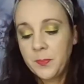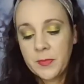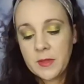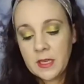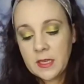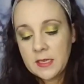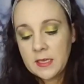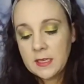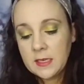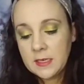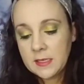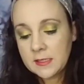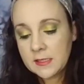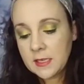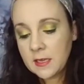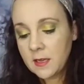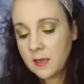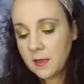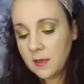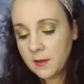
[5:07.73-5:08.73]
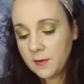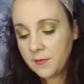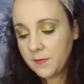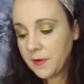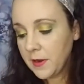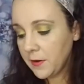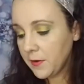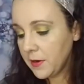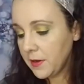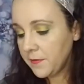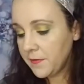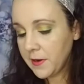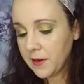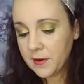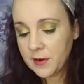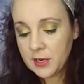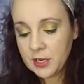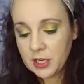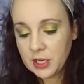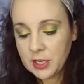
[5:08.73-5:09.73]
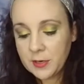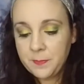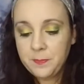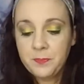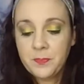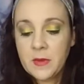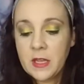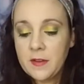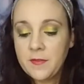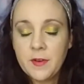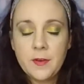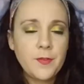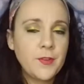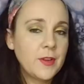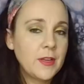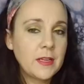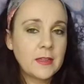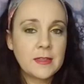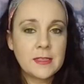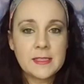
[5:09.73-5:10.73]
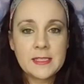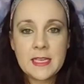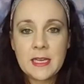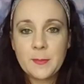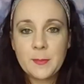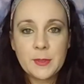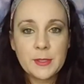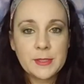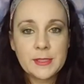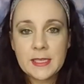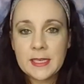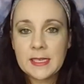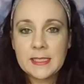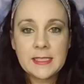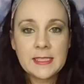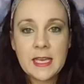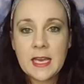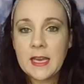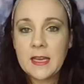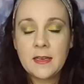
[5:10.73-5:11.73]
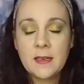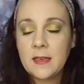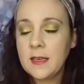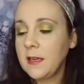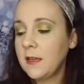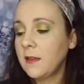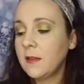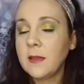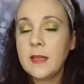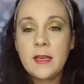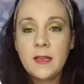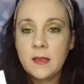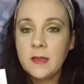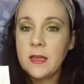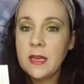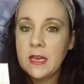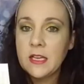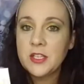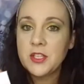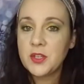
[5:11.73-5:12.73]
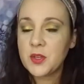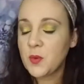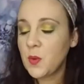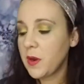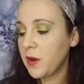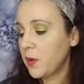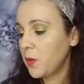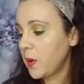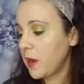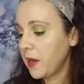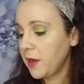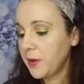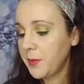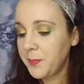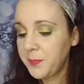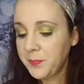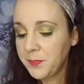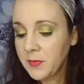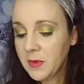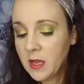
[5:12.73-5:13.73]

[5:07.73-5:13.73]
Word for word: That it is very, very good. Even if you can get the samples, like I said, it'll it'll last you quite a while.